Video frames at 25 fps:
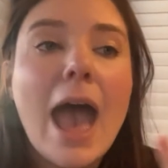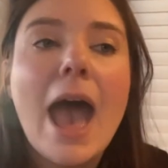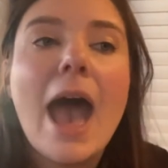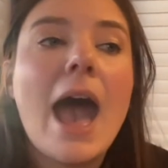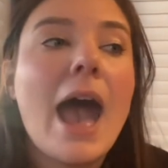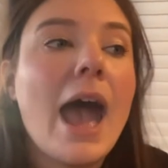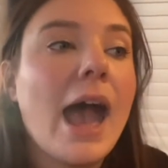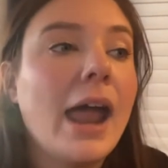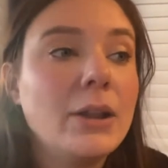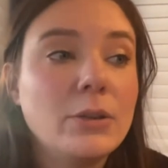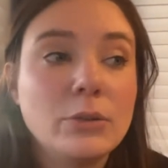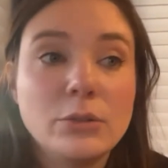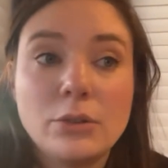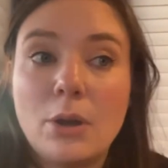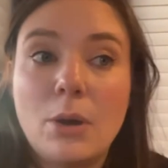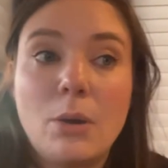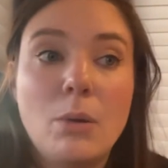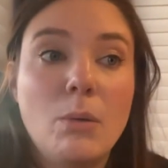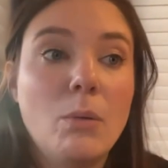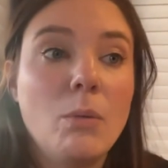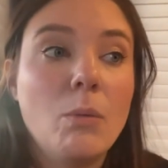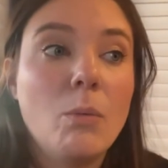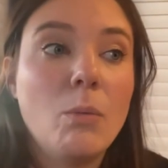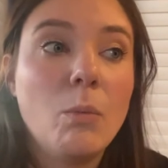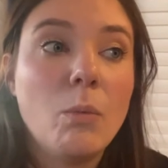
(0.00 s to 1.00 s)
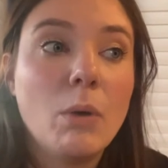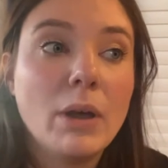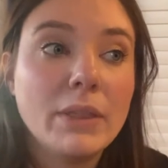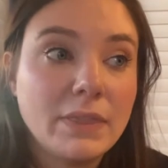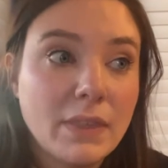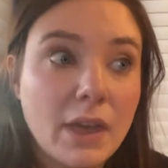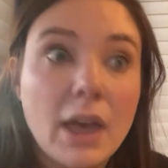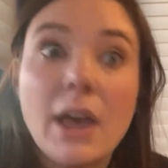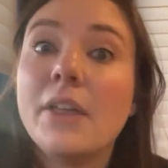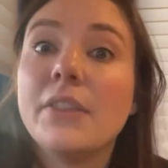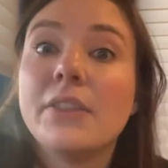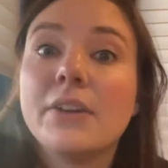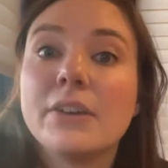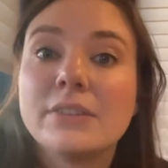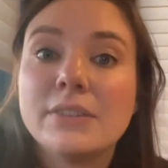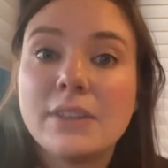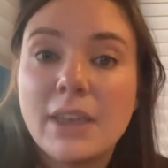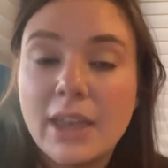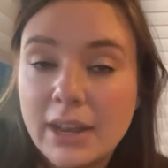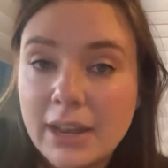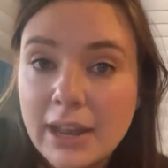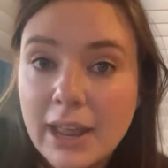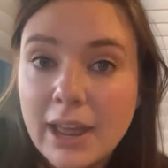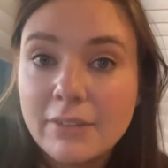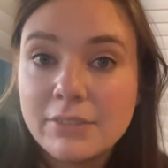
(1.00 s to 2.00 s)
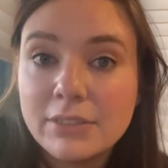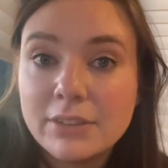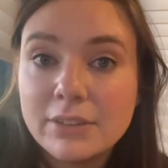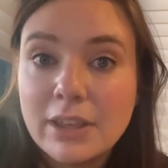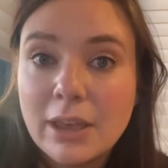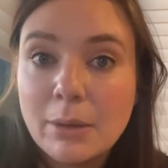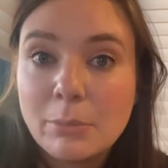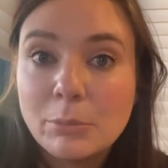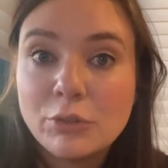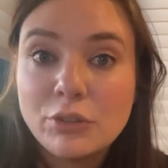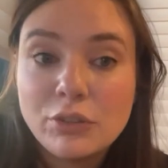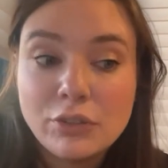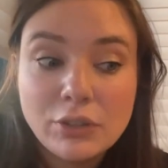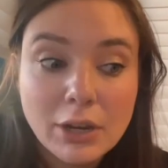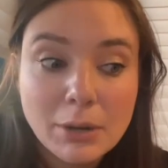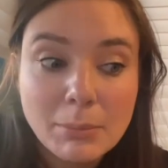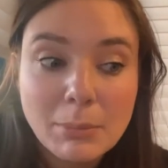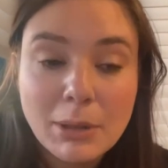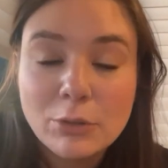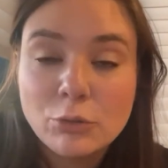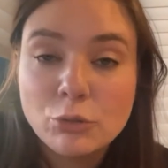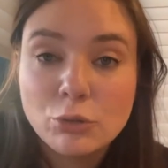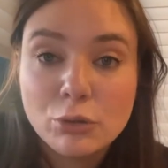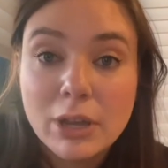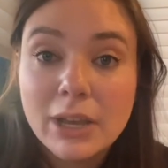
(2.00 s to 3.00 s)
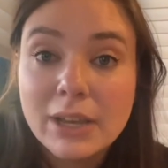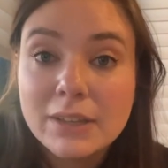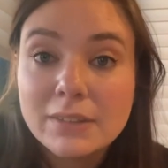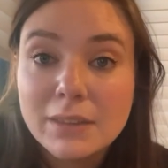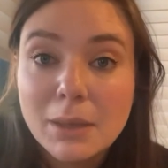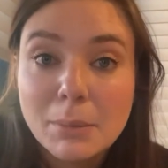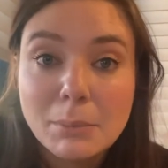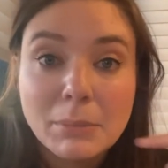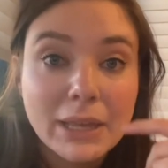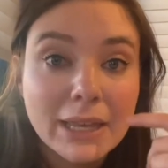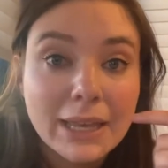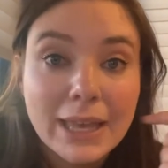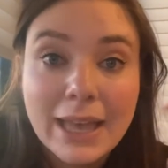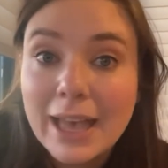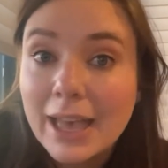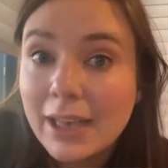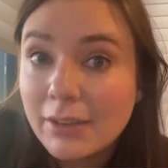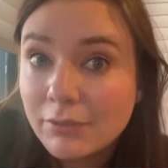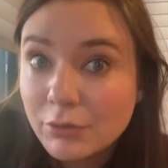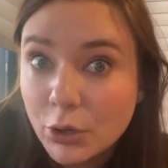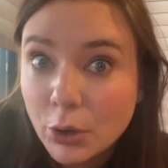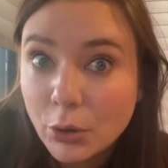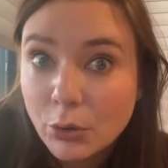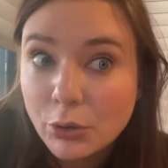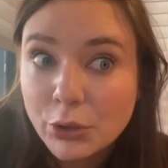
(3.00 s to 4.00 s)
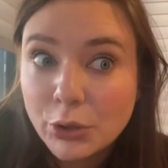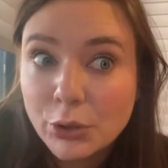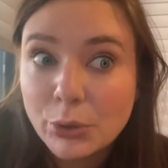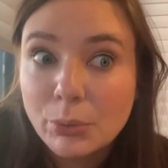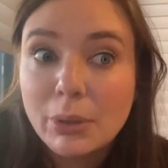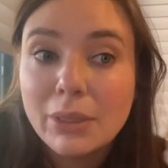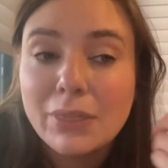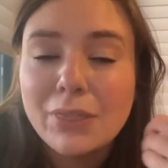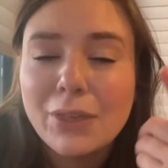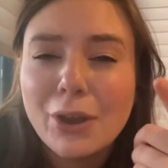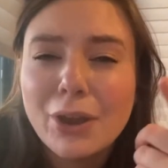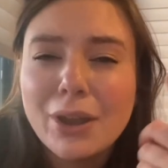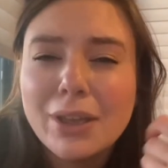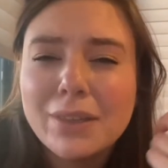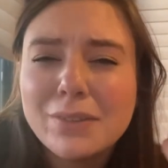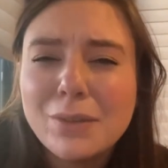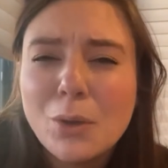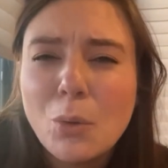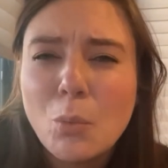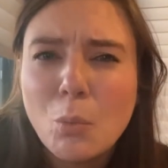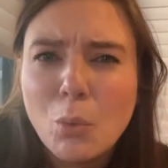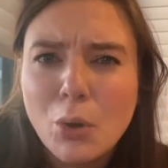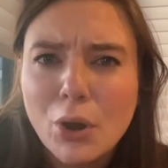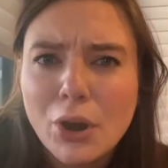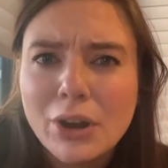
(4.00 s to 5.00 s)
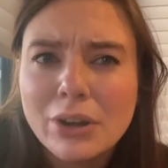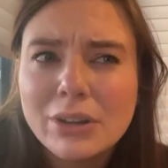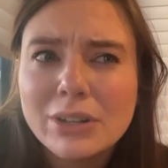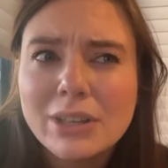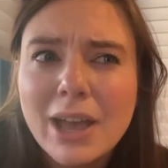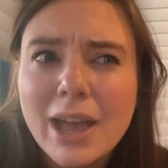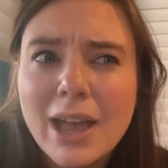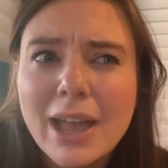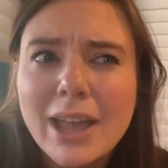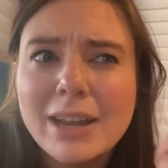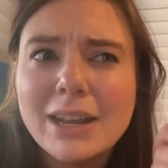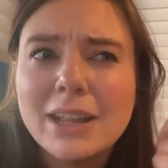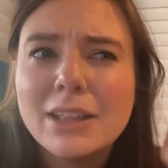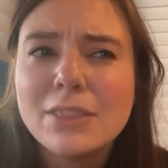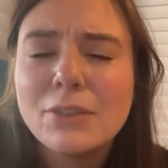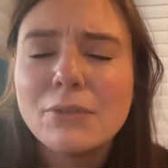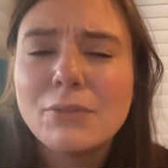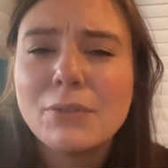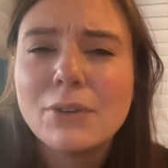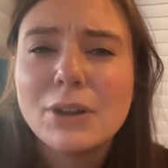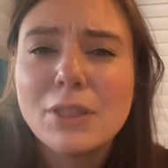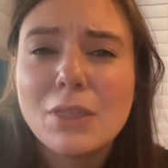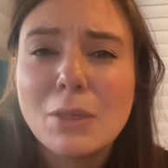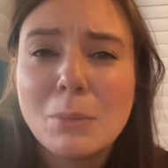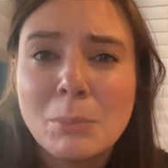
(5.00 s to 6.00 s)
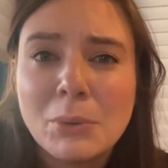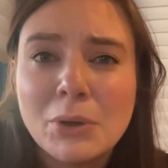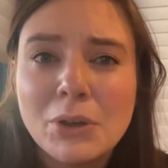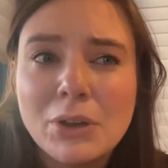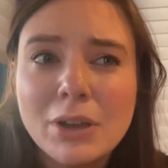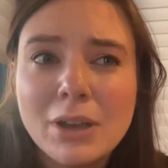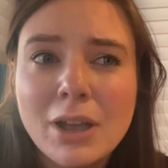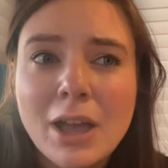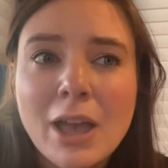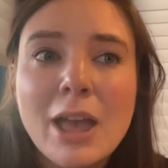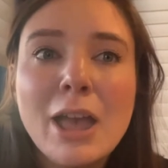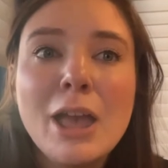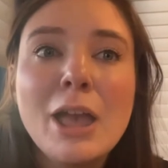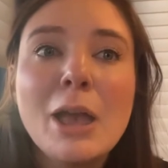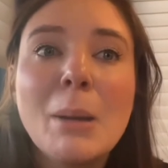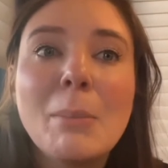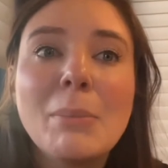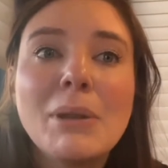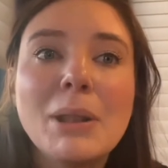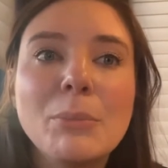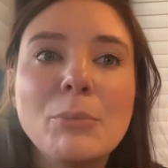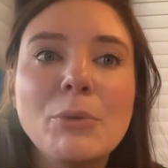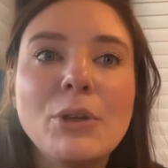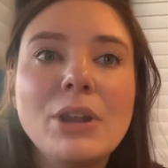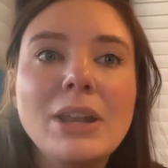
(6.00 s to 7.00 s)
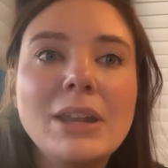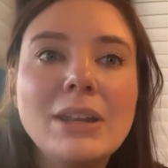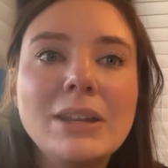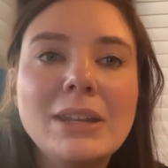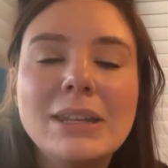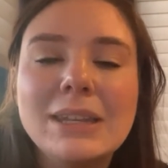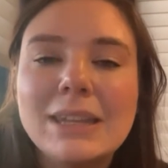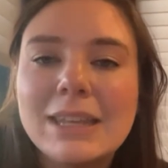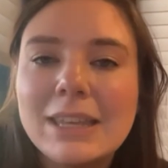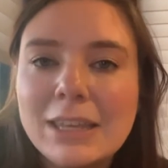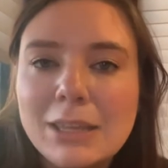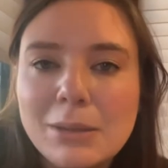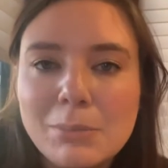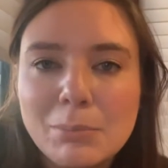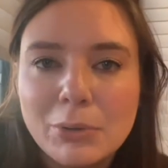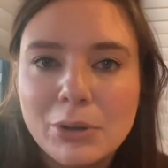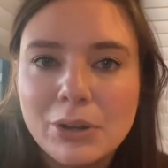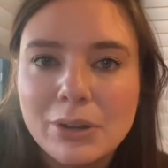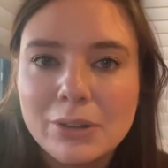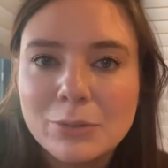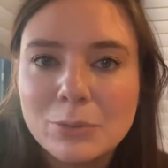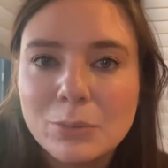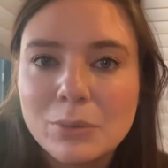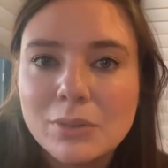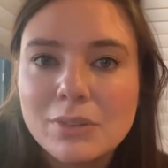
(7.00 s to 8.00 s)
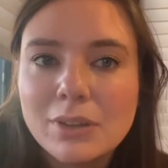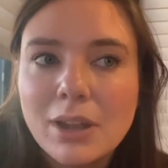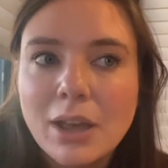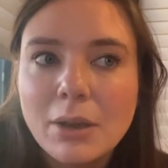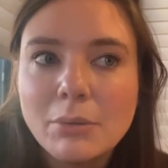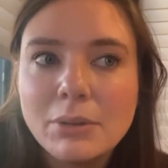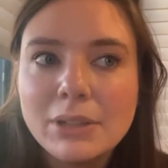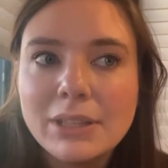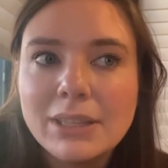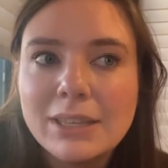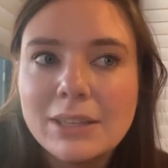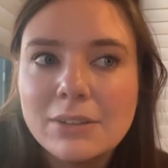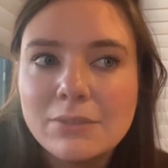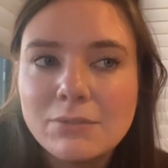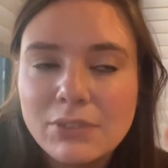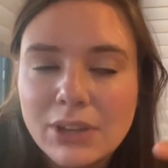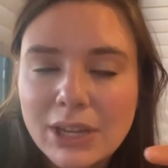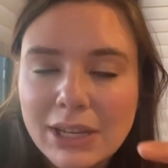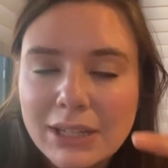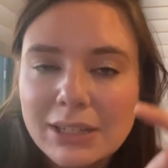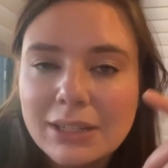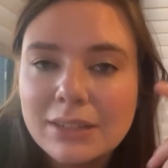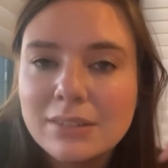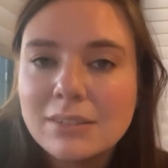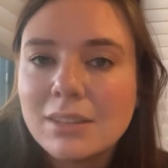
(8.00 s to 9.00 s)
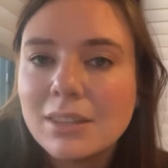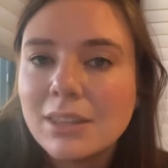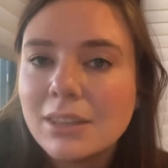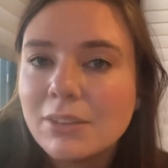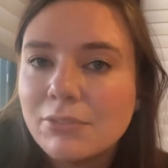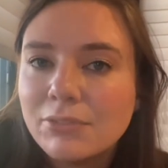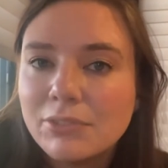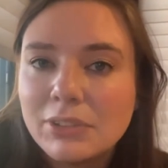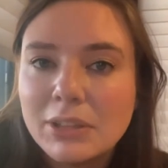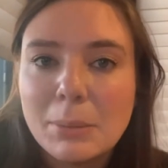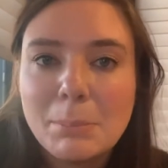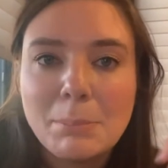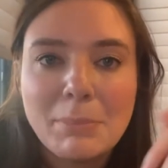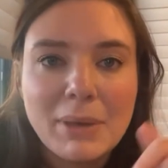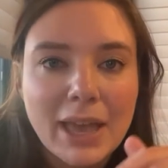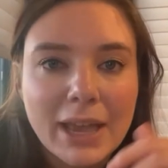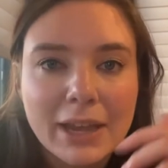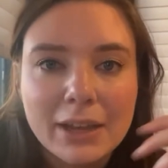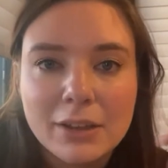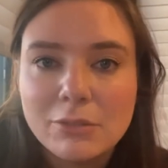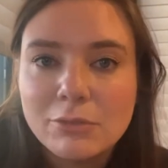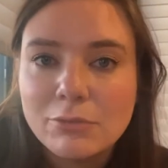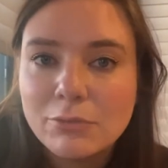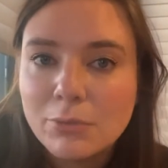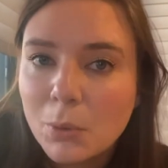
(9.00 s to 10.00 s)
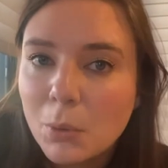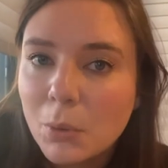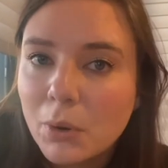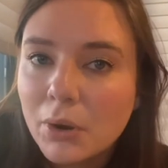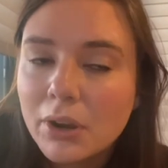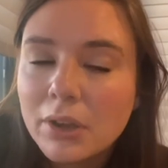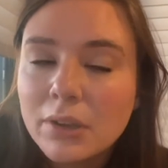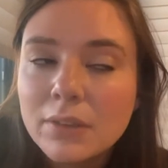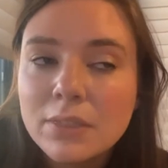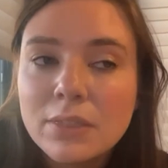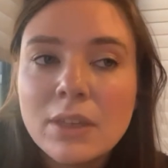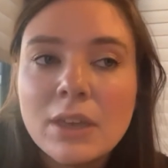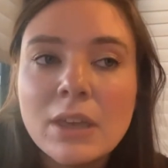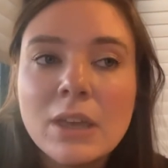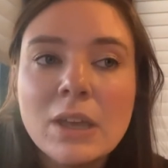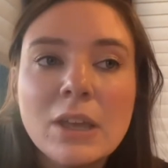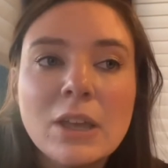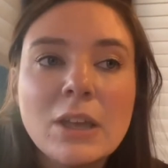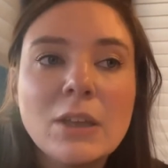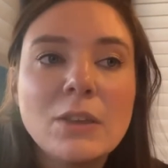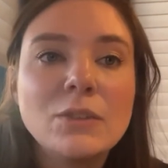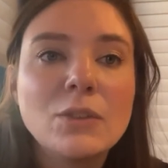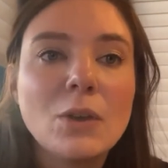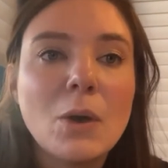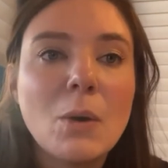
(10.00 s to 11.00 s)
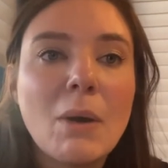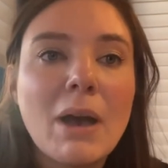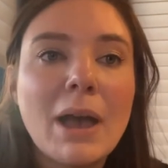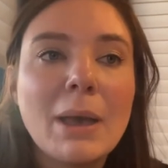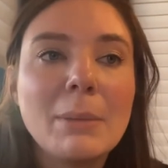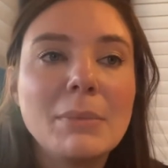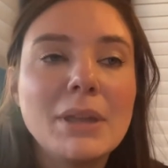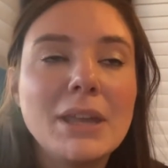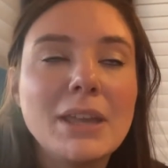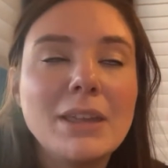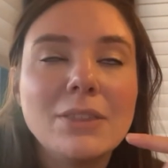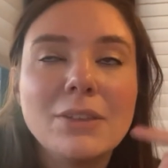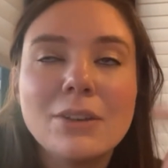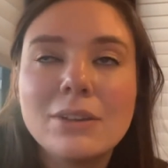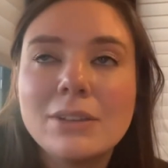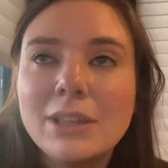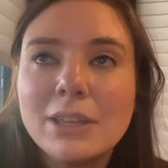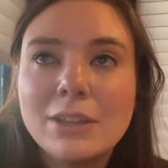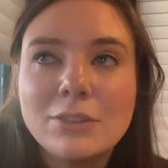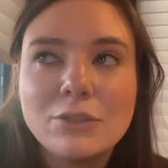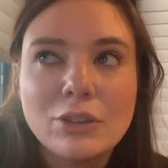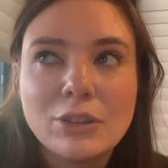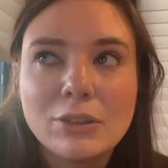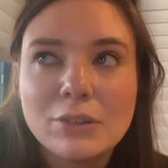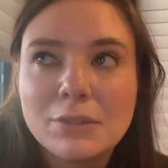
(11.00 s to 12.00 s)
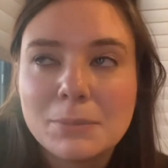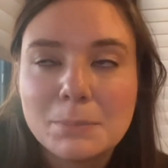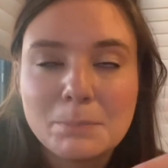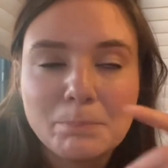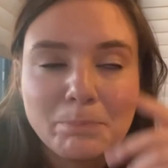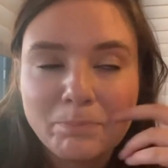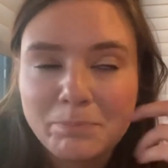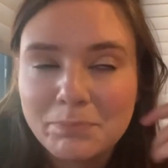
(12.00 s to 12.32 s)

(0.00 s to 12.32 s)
i don't know what the hell they're saying half the time when she's talking about tricks i'm like i have no clue there is a word guide at the front of the book but i'm reading an ebook so it's not really convenient to like flip back and forth so i'm either like just